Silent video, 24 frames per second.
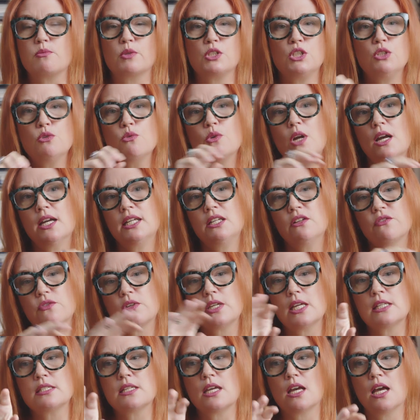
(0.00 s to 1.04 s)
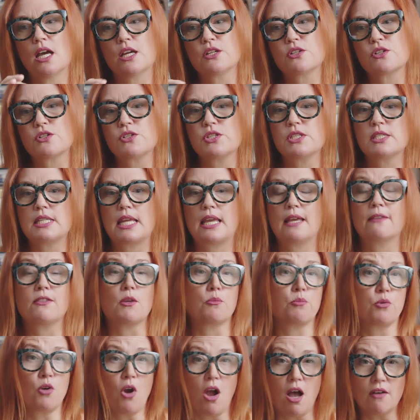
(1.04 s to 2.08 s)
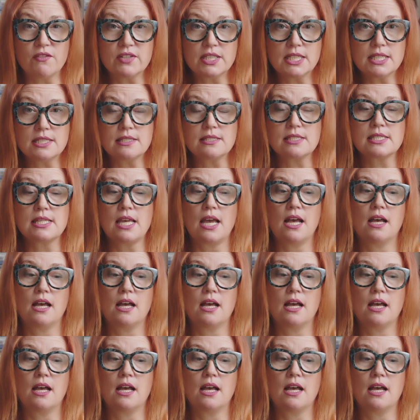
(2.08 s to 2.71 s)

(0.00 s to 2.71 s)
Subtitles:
when you kind of get to understand the provenance